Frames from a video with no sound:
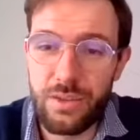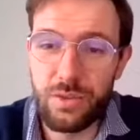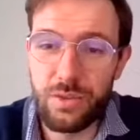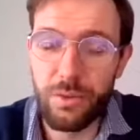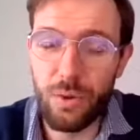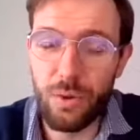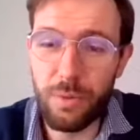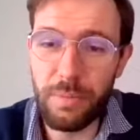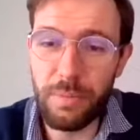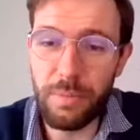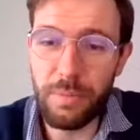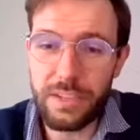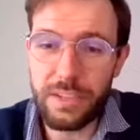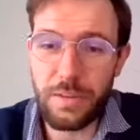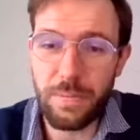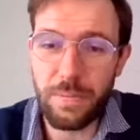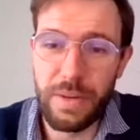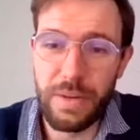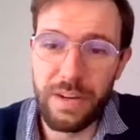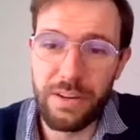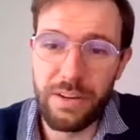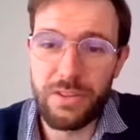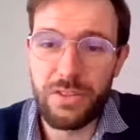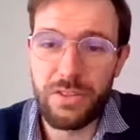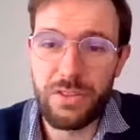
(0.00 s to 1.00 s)
you'd normally
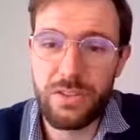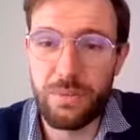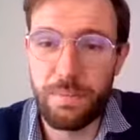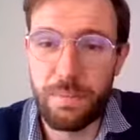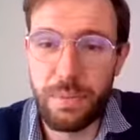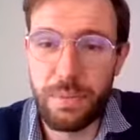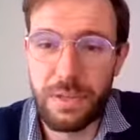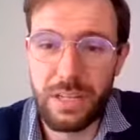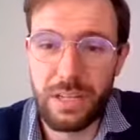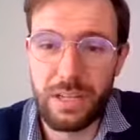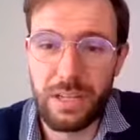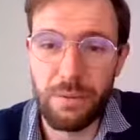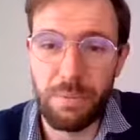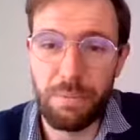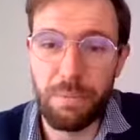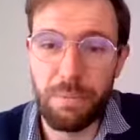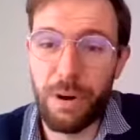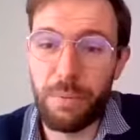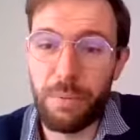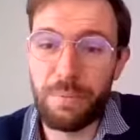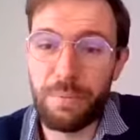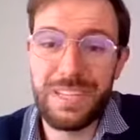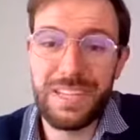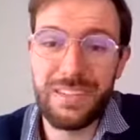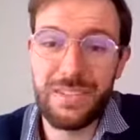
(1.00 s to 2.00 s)
experience on a particular
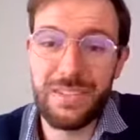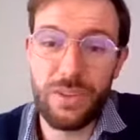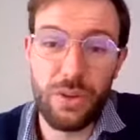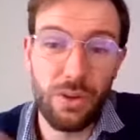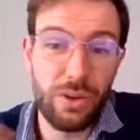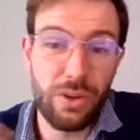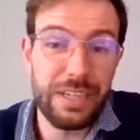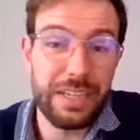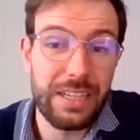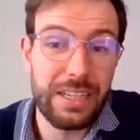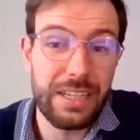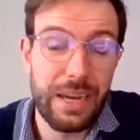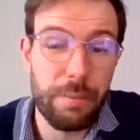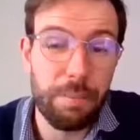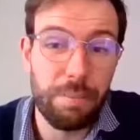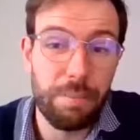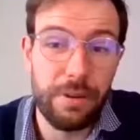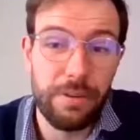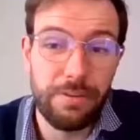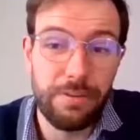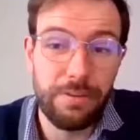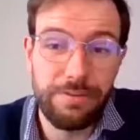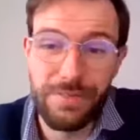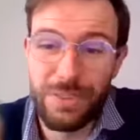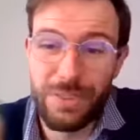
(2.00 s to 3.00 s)
property is only a
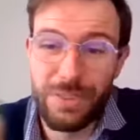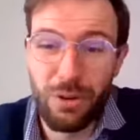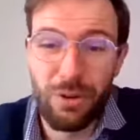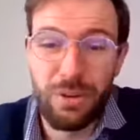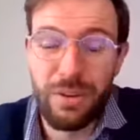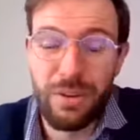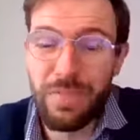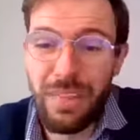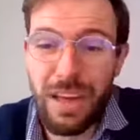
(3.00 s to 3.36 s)
couple of, $1,000